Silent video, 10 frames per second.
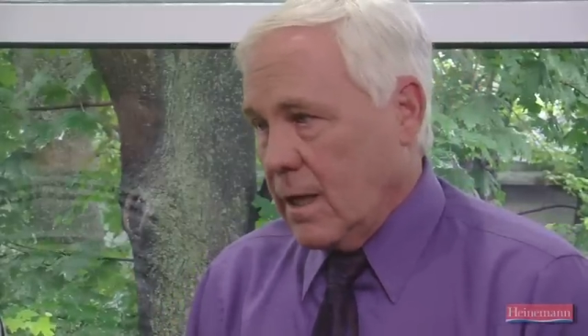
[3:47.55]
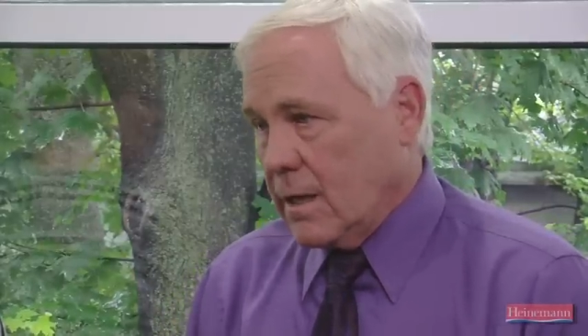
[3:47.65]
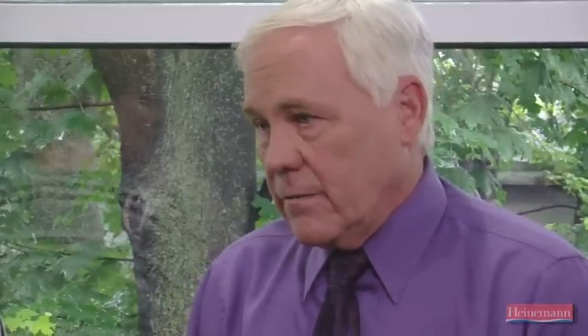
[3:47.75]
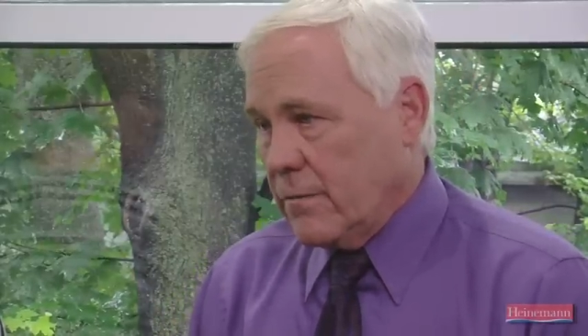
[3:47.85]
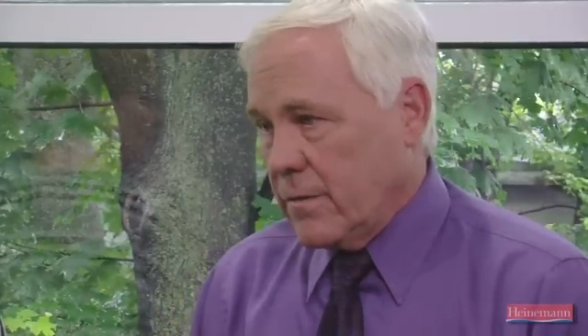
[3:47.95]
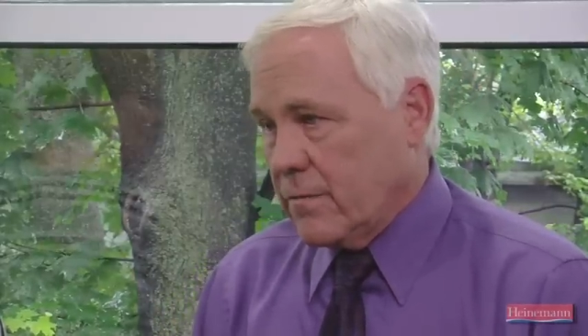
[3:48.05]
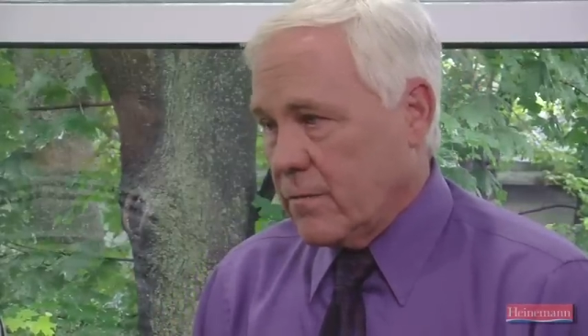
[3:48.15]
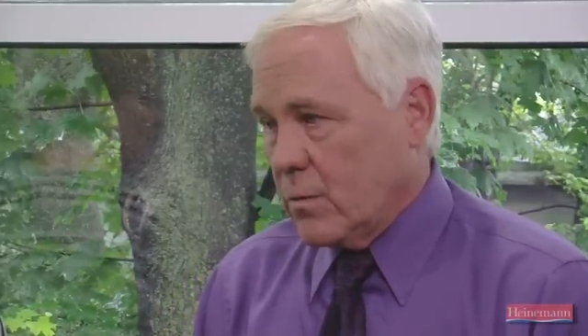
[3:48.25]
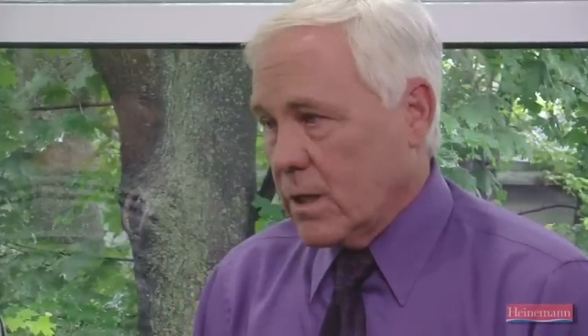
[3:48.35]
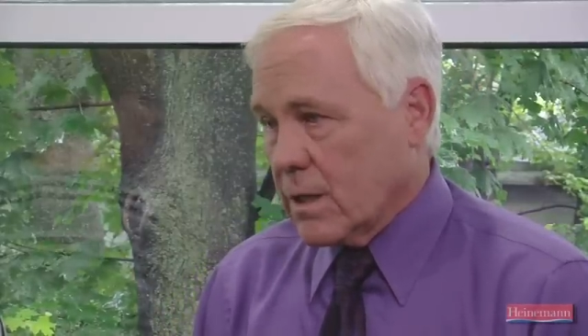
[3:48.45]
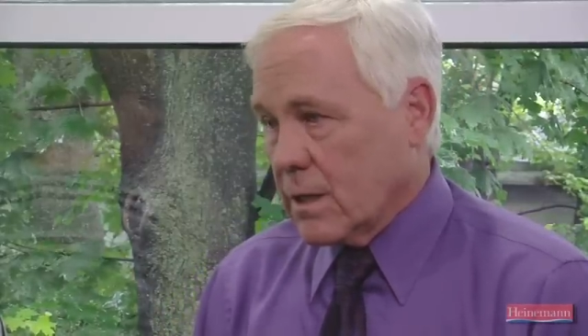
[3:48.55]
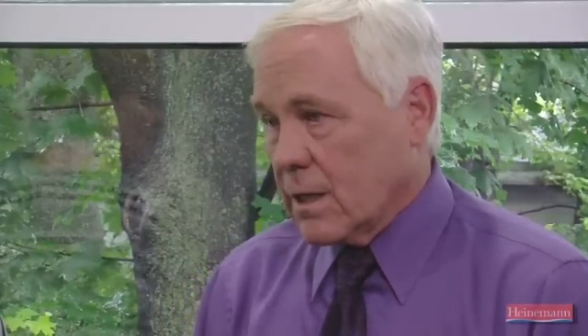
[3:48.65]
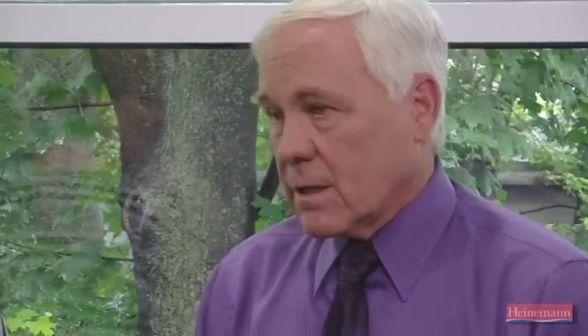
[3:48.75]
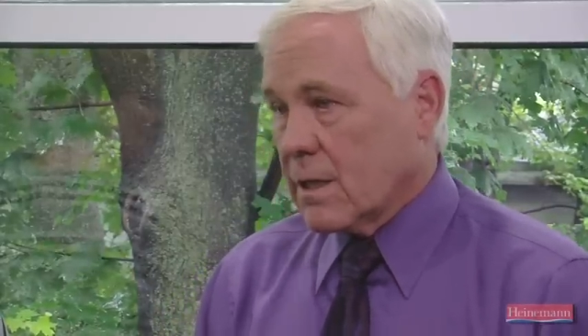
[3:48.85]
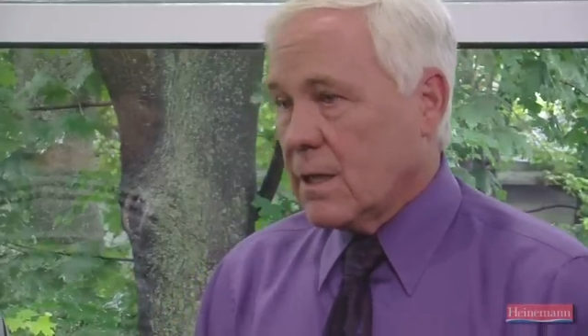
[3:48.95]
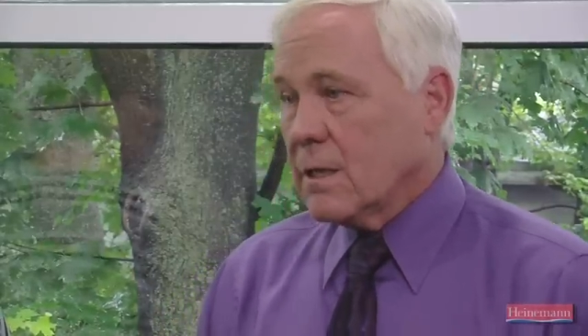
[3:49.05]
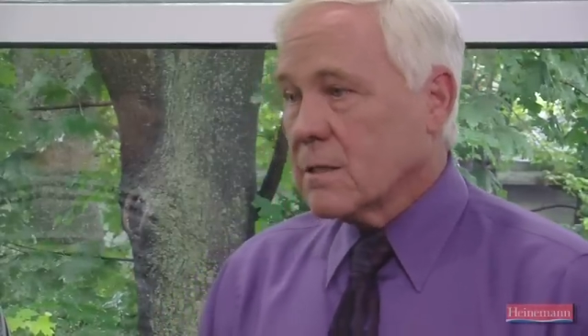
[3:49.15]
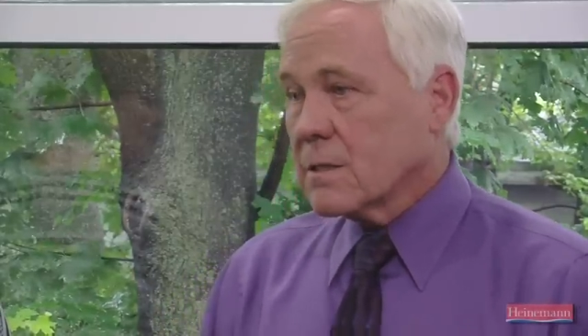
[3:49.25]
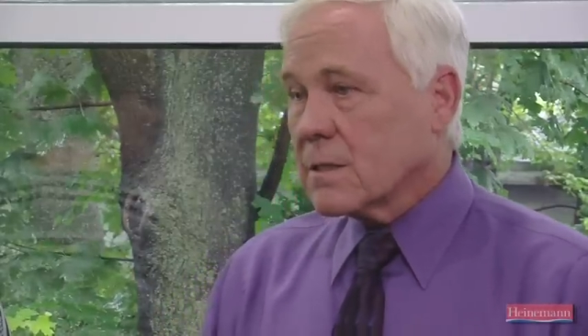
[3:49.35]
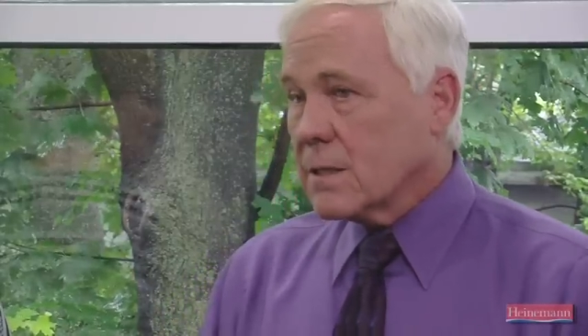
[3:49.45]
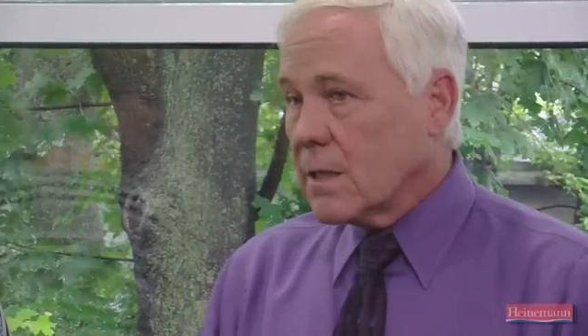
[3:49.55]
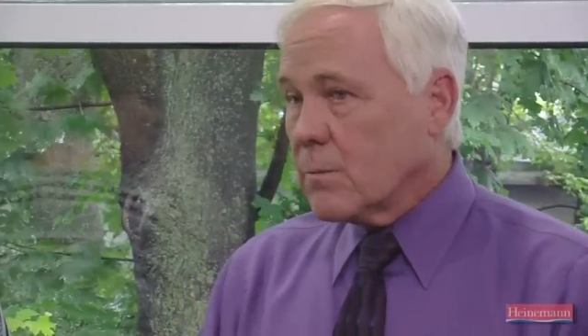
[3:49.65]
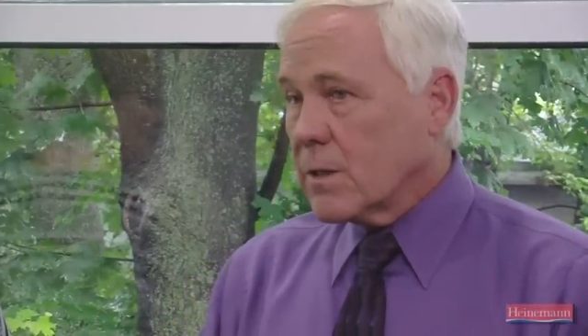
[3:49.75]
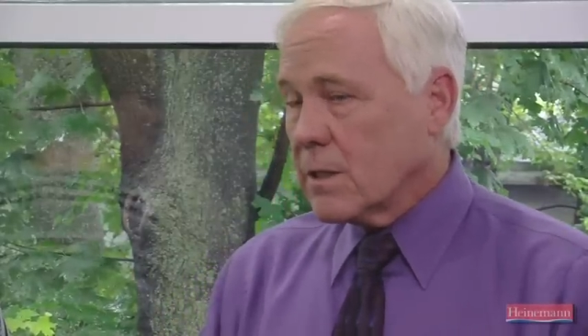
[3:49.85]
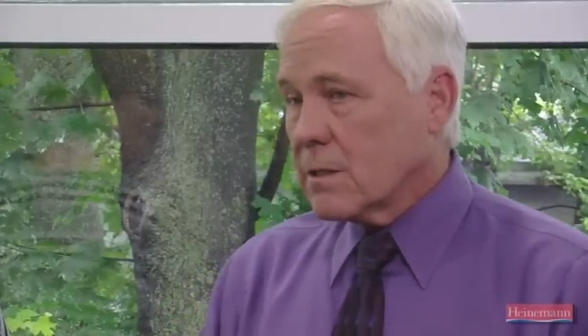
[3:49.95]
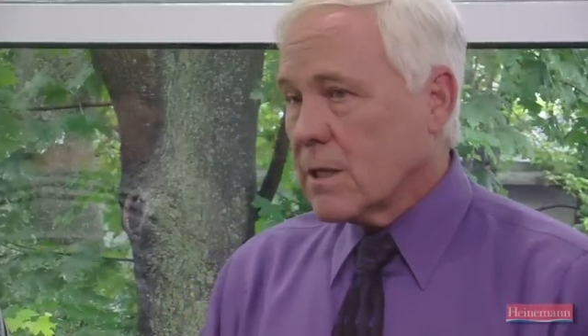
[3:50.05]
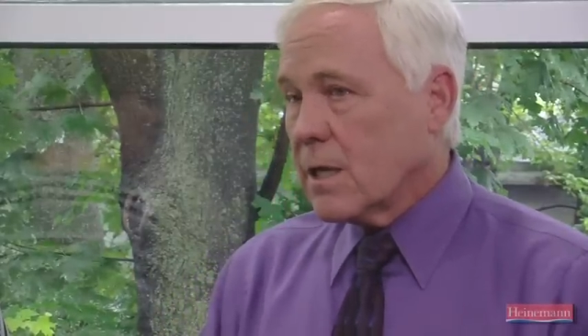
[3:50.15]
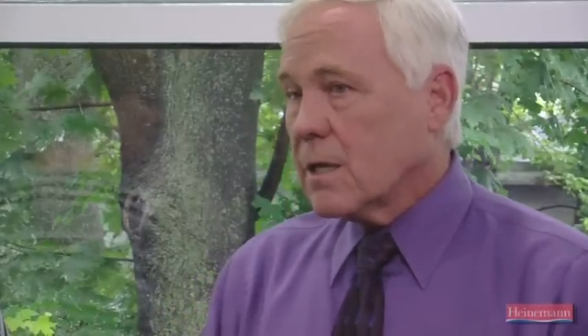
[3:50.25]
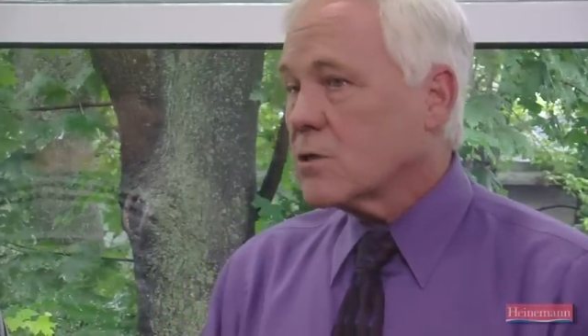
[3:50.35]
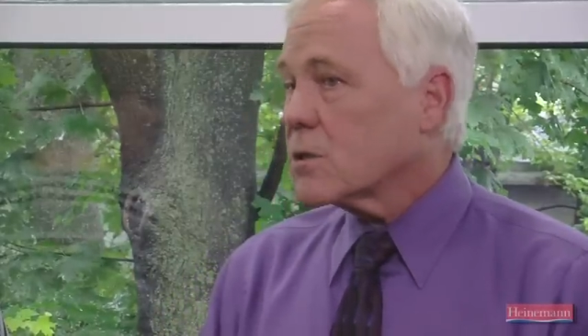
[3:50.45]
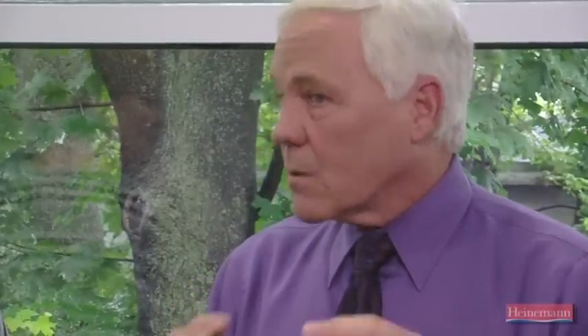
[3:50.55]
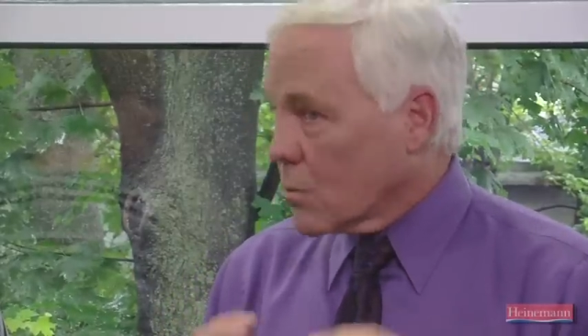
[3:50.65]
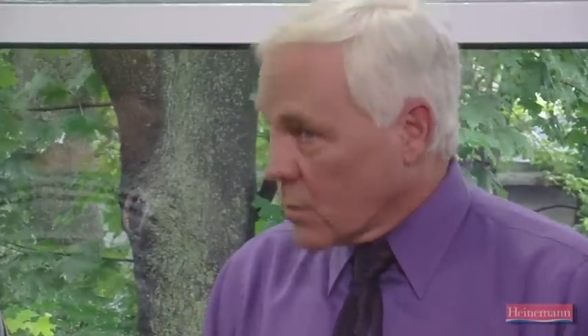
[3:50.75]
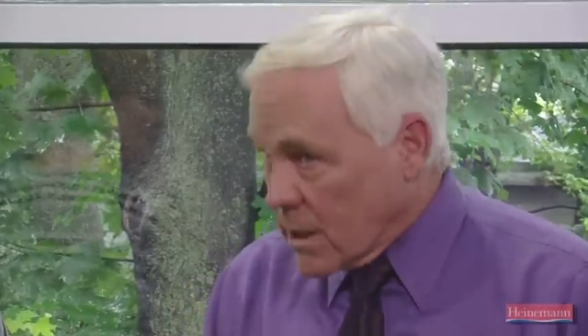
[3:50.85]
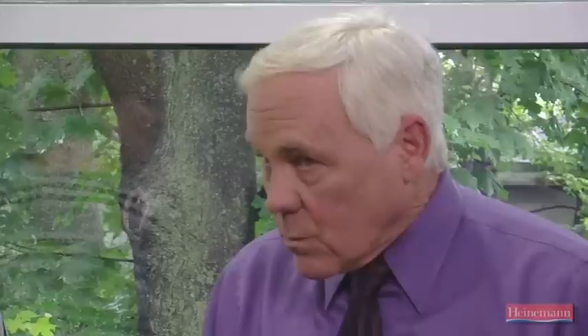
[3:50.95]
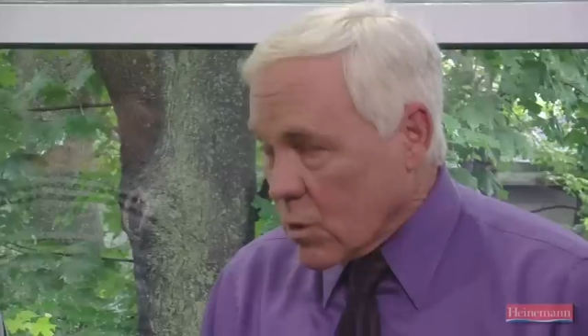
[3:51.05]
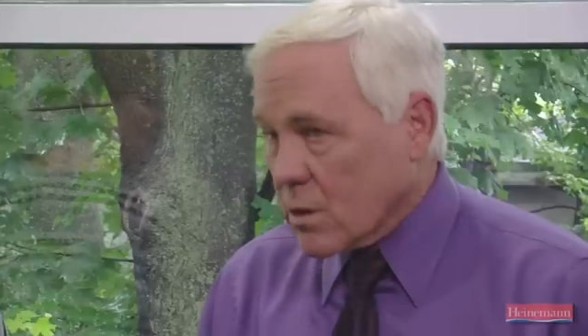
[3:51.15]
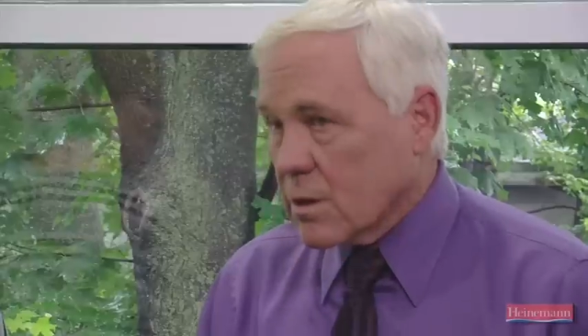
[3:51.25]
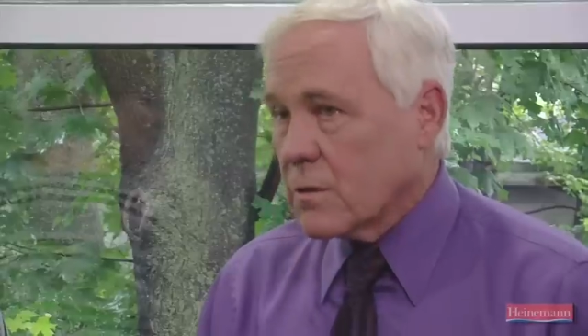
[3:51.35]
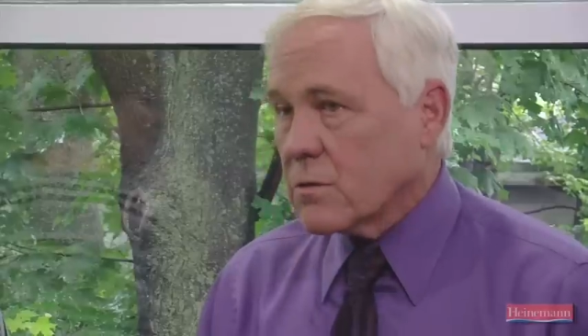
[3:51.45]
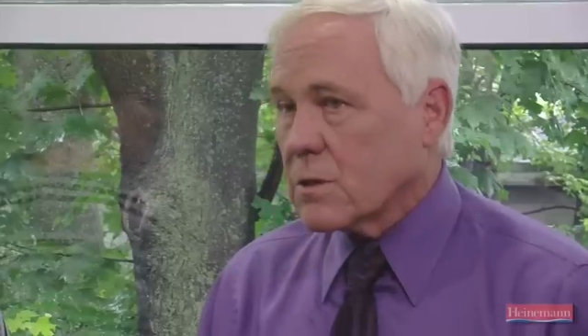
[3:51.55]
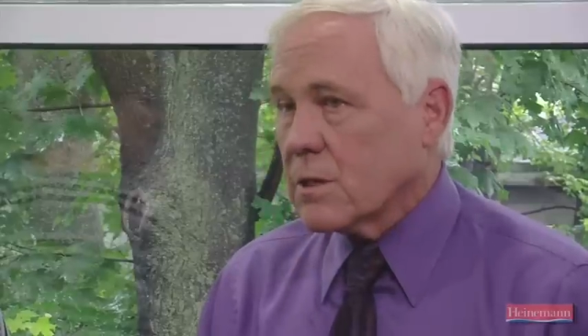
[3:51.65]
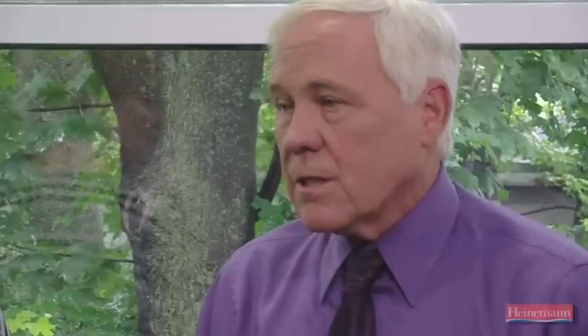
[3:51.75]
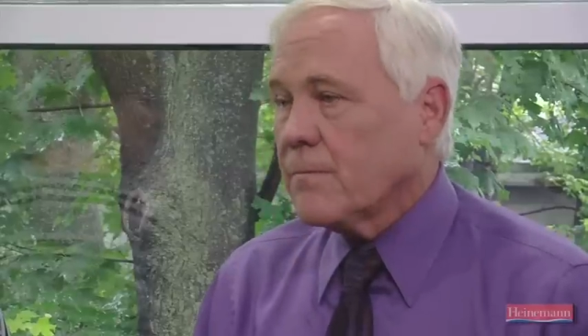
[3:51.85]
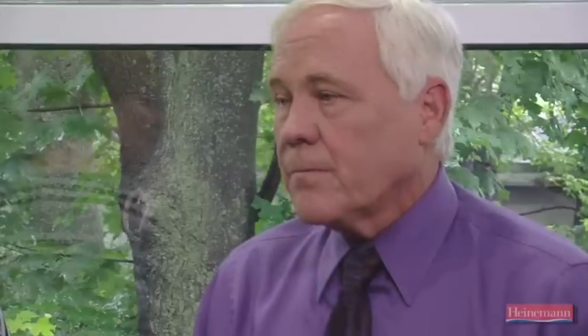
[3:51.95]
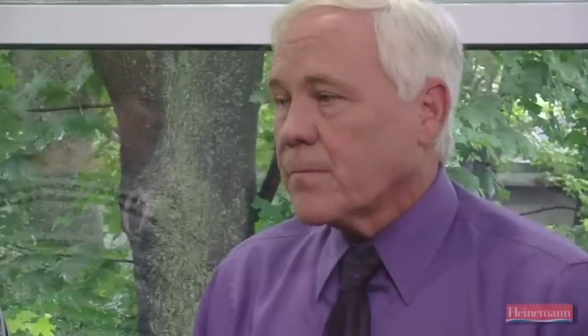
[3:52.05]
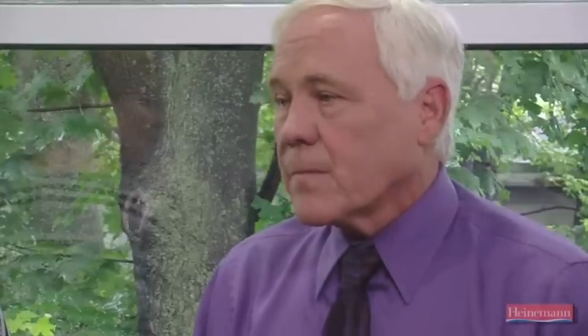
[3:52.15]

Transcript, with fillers: And if, if we can get kids deeply engaged, they will read more closely.